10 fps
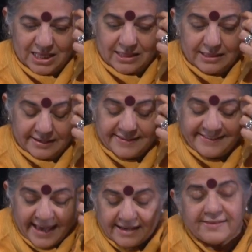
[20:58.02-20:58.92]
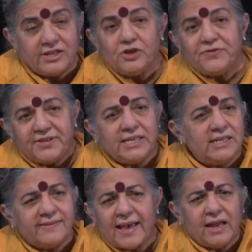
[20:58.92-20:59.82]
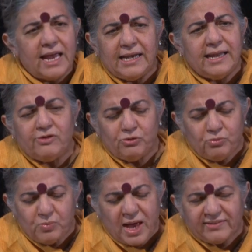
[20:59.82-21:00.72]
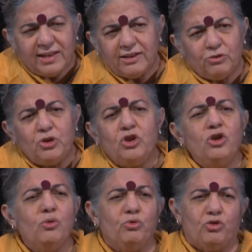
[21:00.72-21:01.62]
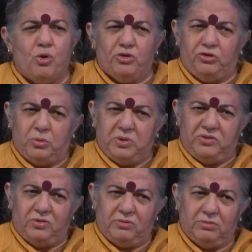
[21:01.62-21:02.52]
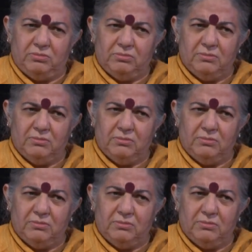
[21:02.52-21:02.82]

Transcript: The scarcity of seed has led to huge consequences.